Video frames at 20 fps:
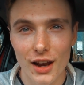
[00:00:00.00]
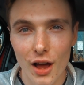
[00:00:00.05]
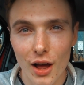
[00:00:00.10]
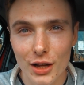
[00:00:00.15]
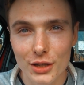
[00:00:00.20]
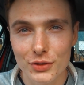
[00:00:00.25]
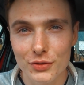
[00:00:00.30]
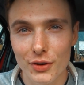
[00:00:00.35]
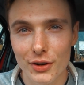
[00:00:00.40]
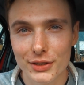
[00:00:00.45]

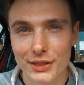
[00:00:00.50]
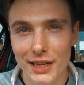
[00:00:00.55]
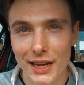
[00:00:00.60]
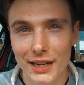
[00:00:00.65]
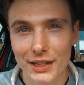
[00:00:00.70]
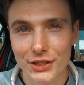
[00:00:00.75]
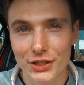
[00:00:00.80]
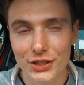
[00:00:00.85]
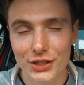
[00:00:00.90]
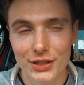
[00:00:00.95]
Last
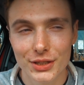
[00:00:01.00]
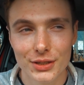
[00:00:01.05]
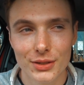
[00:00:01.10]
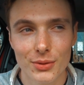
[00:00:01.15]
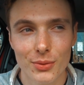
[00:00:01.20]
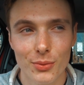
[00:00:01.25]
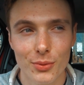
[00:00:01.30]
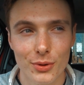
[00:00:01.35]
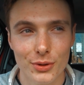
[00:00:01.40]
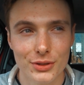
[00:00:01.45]

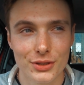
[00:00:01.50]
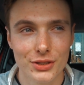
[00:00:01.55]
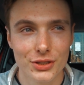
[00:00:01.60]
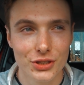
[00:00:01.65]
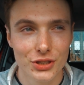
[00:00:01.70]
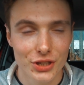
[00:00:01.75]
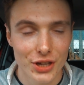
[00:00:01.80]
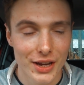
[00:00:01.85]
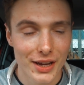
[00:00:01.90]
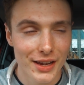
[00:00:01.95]
rotation was
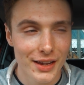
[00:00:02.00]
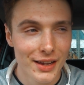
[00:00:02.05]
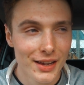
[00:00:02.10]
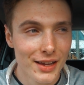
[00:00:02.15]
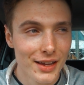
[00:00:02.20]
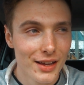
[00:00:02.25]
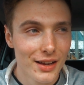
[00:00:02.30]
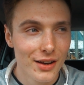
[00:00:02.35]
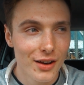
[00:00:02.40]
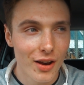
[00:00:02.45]
shit,
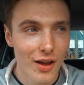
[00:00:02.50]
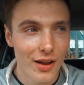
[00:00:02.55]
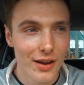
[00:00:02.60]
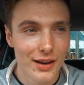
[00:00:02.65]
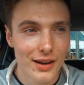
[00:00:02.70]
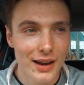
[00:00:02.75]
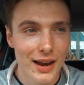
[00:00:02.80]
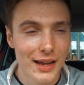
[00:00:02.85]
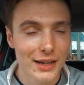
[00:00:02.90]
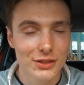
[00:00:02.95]
like
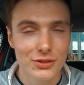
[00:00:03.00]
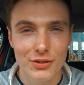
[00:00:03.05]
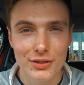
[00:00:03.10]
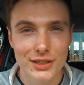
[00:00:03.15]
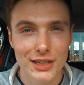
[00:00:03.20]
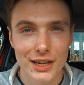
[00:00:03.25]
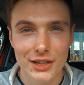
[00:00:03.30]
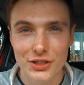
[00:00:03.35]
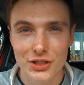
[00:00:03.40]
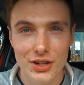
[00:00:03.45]
legs
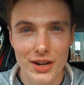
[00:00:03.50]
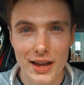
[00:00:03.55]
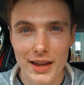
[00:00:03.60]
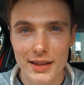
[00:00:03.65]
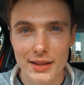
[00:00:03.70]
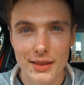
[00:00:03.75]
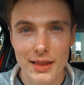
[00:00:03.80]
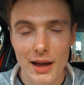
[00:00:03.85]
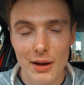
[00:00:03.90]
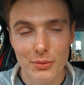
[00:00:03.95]
rotation
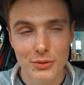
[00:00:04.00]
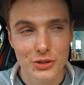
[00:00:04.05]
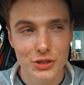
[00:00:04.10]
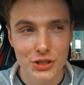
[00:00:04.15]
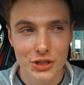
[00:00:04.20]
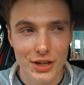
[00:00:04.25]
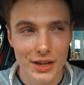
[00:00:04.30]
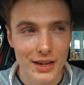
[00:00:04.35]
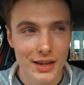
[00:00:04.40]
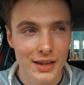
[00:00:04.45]
A, that was
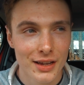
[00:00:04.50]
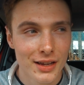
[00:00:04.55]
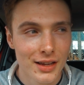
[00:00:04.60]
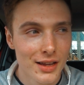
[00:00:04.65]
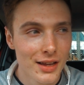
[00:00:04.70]
shit.